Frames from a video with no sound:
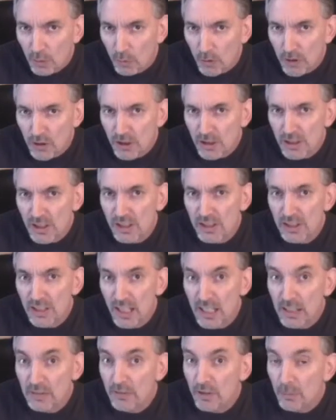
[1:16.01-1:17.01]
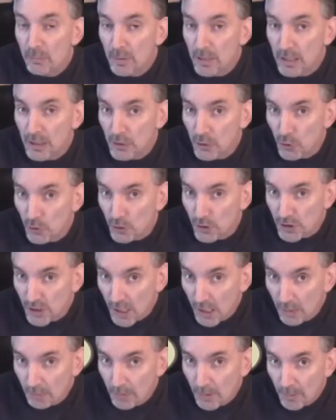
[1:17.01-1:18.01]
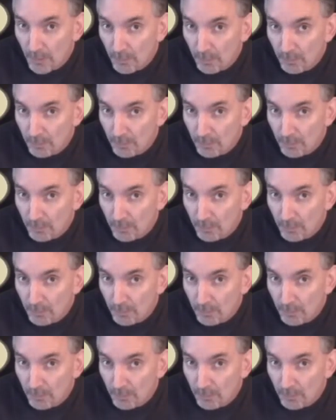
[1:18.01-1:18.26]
which is a sign of it being used up.